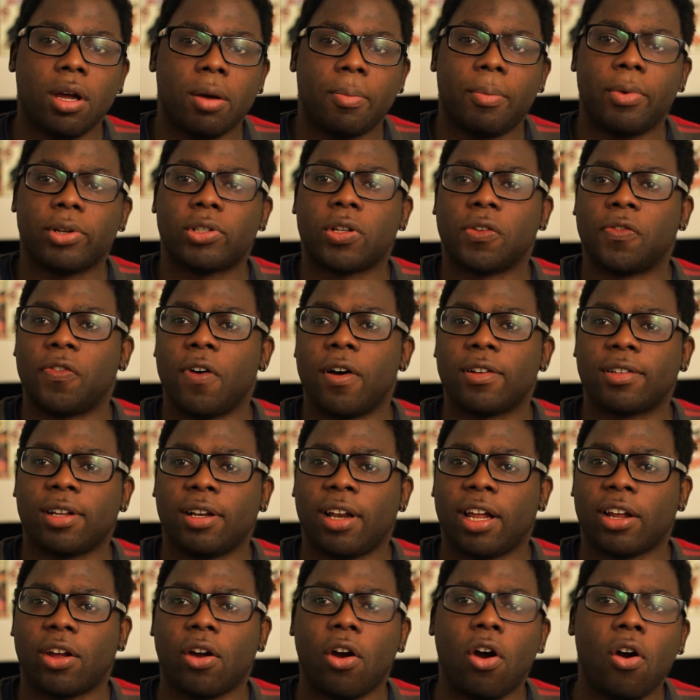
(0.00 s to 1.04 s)
Most of us are
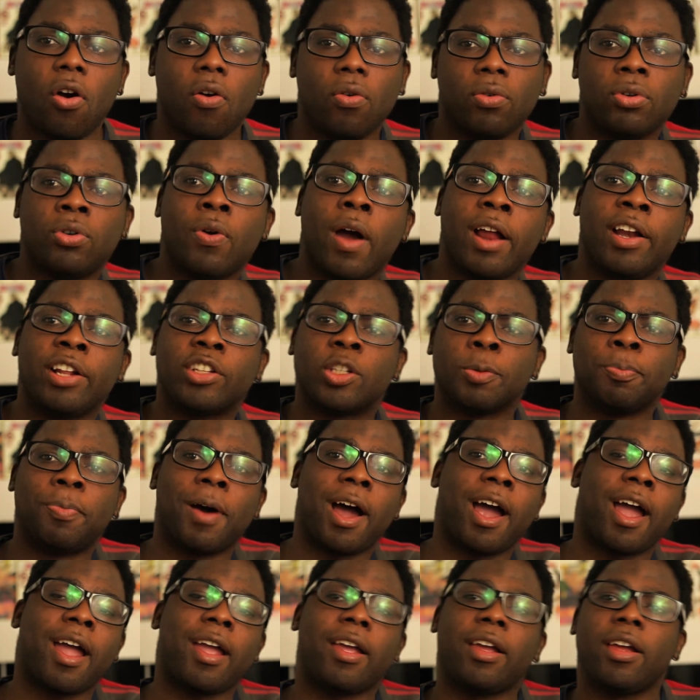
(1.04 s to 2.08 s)
like, do I need to
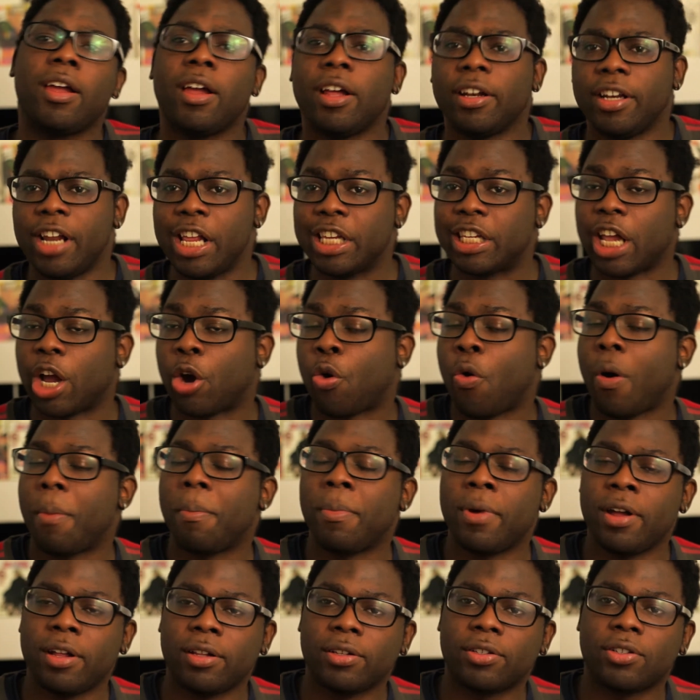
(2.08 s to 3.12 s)
buy this
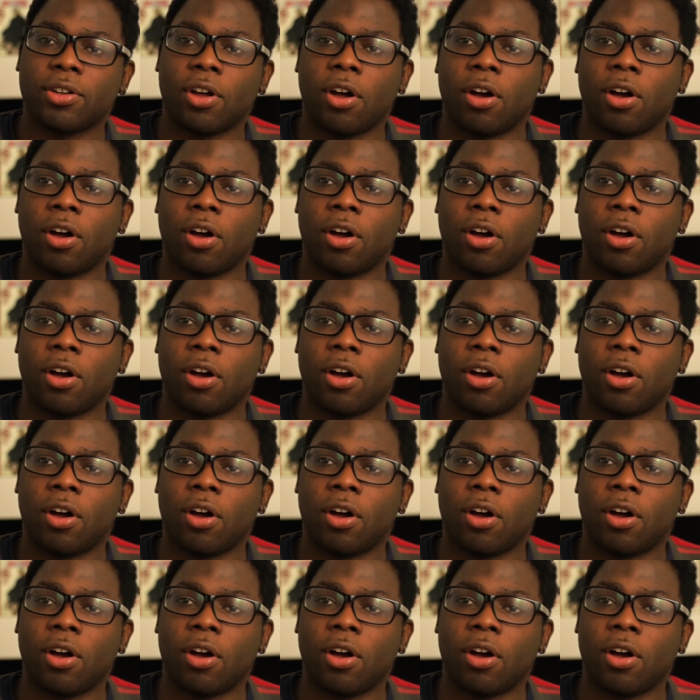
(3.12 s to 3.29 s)
equipment?